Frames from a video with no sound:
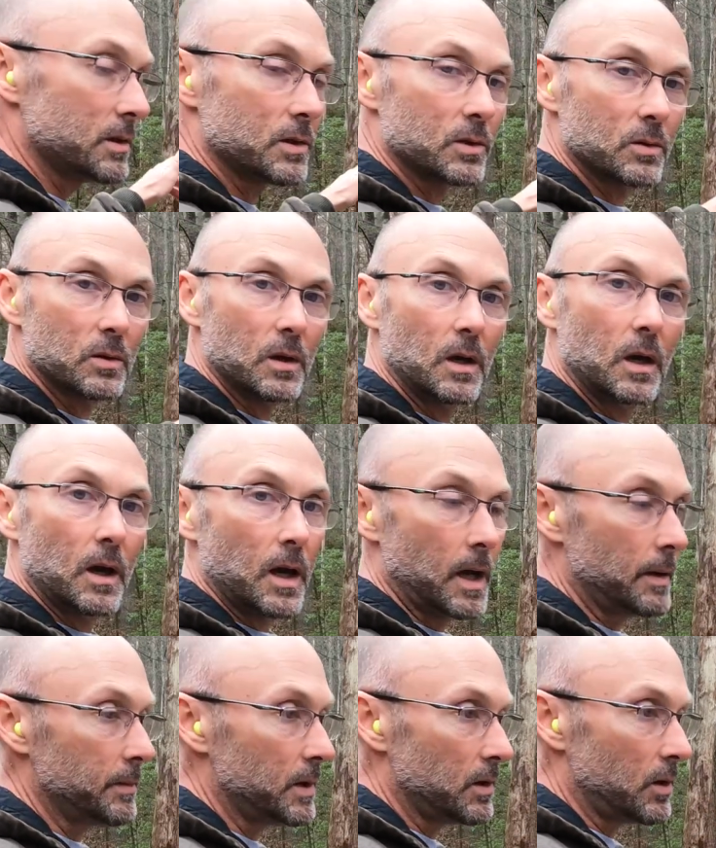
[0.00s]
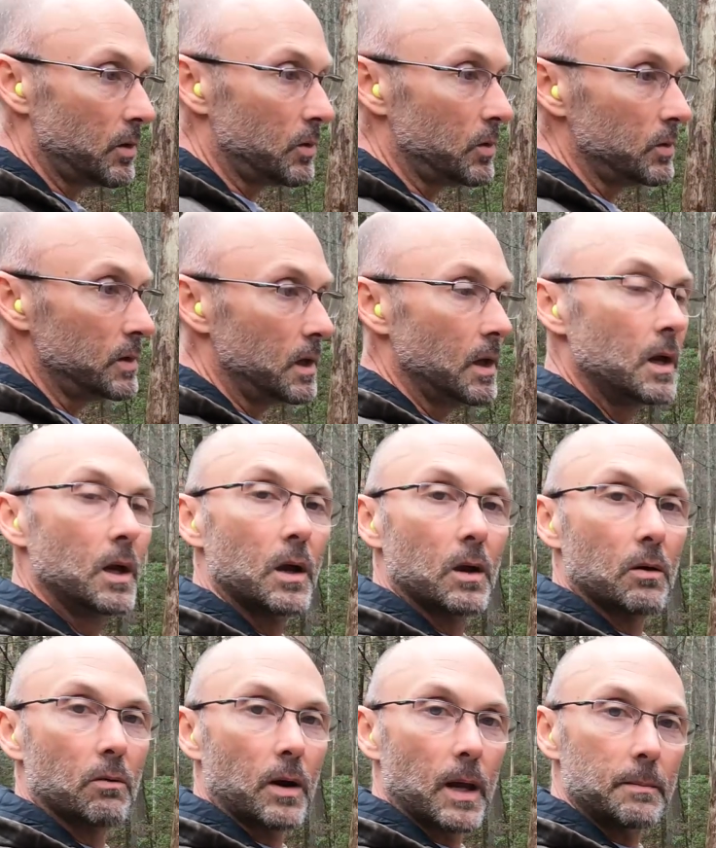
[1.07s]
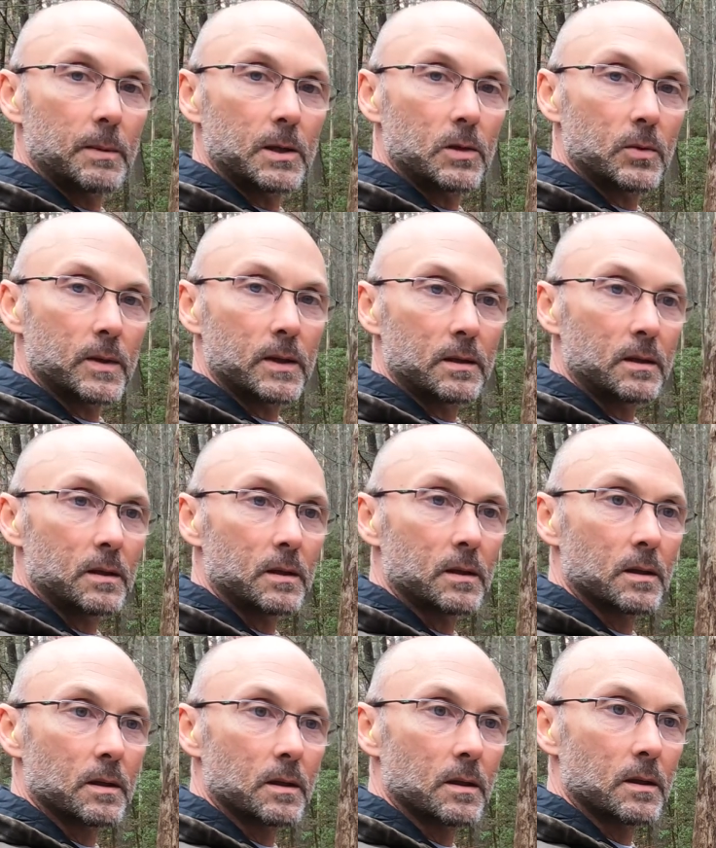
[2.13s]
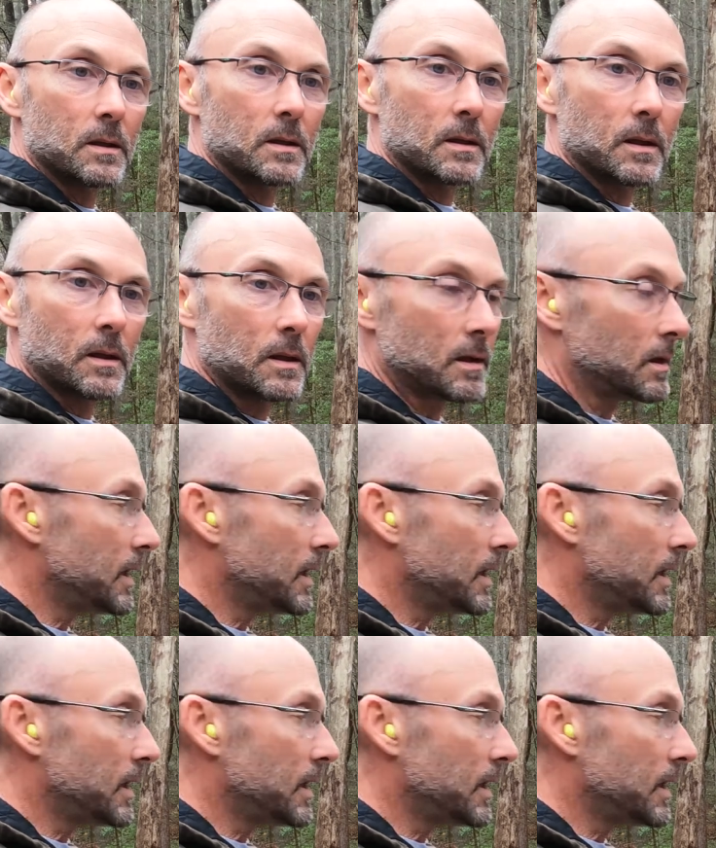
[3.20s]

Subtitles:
do. I'm gonna hold right between the